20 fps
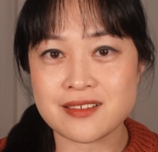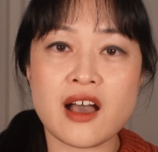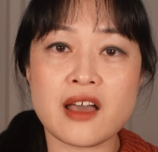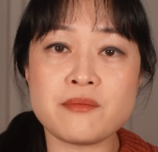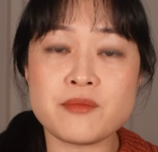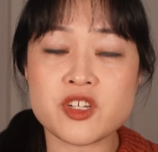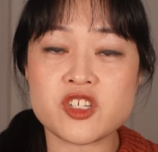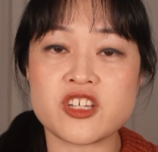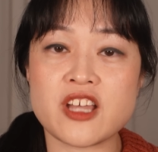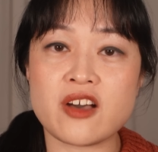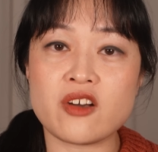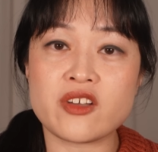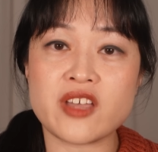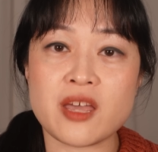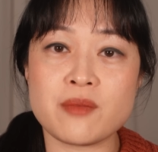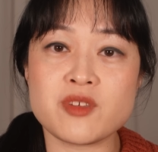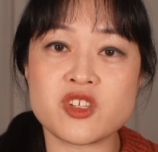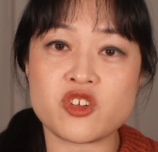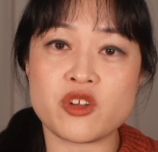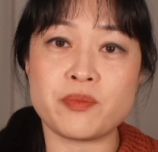I'm Michelle,
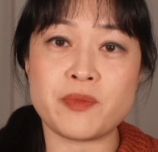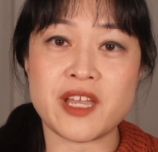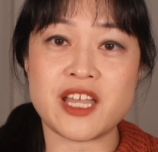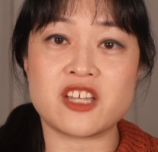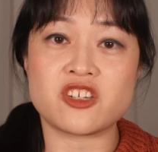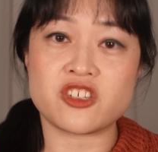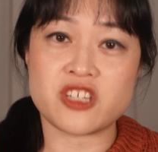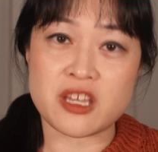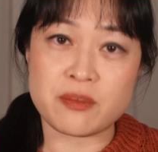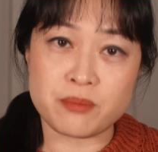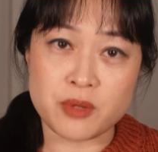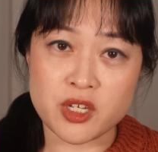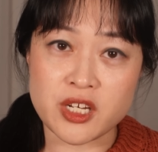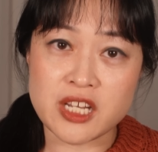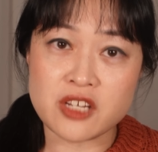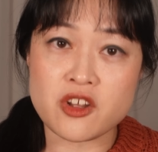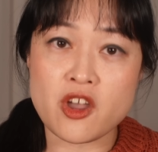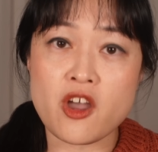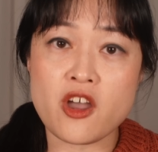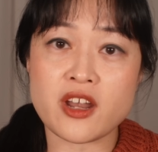chemistry PhD
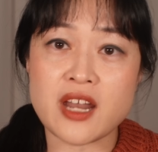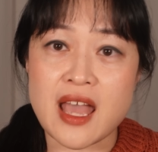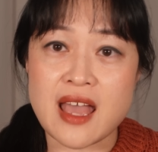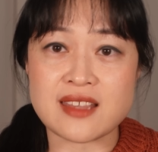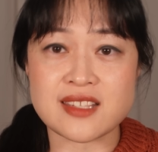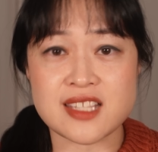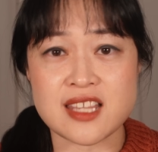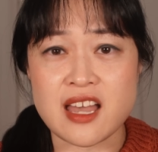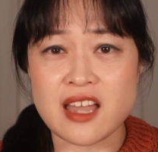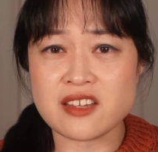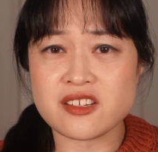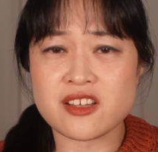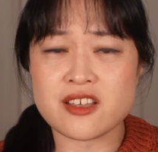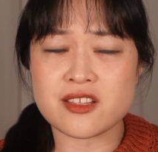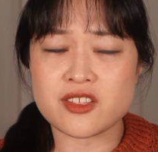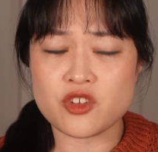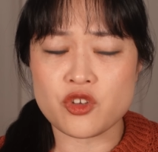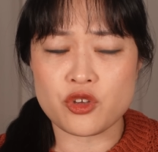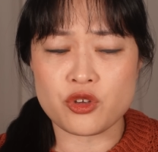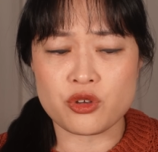beauty nerd and
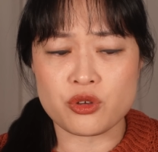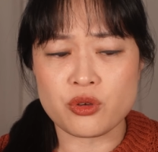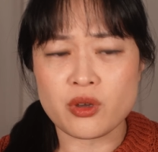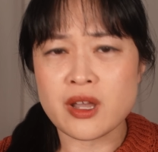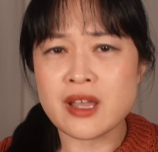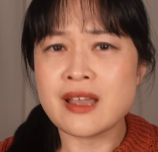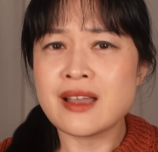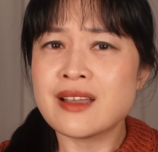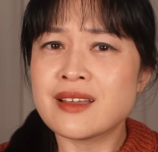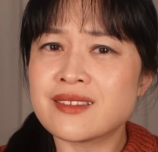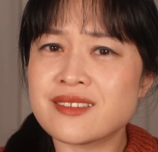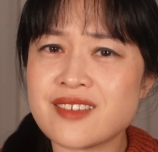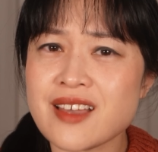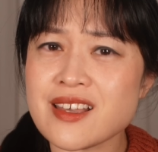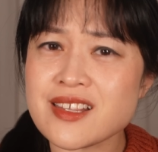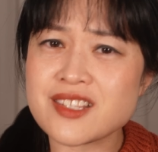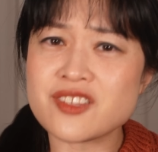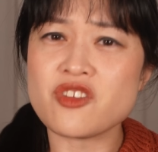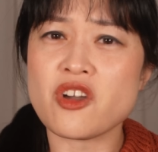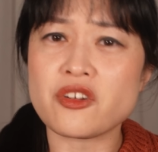scientist who
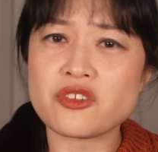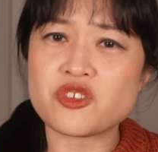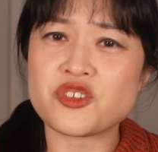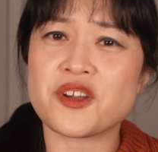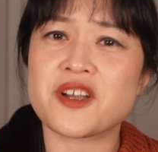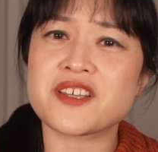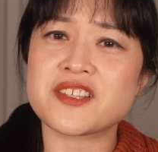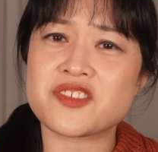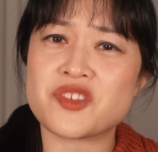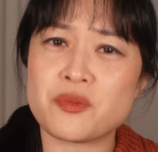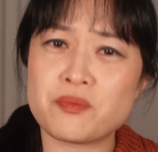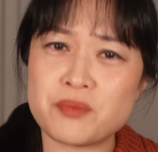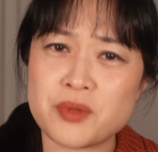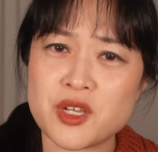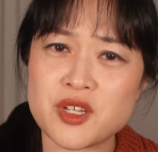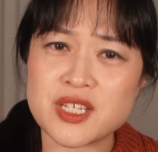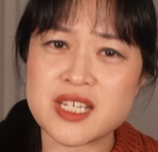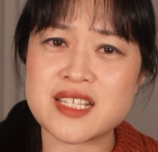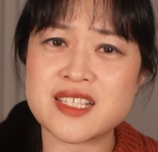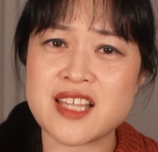does not trust
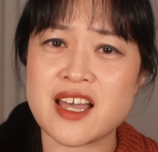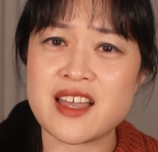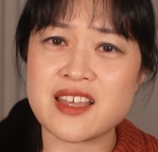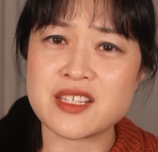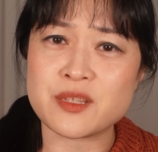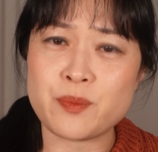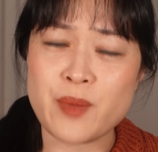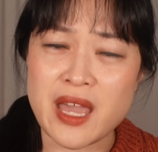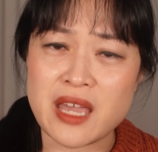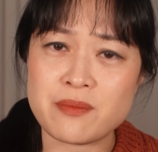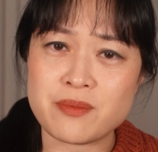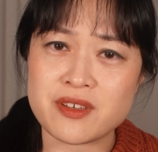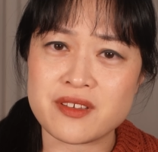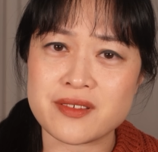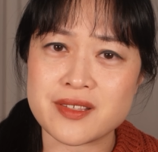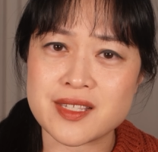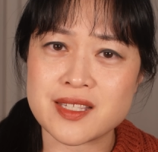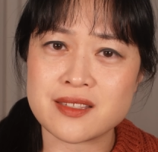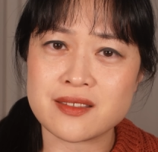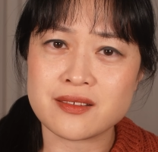beauty science
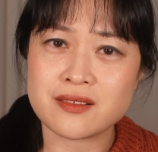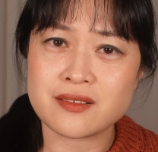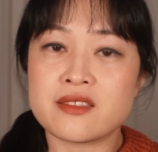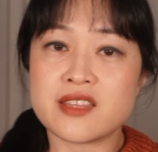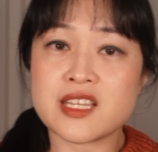papers.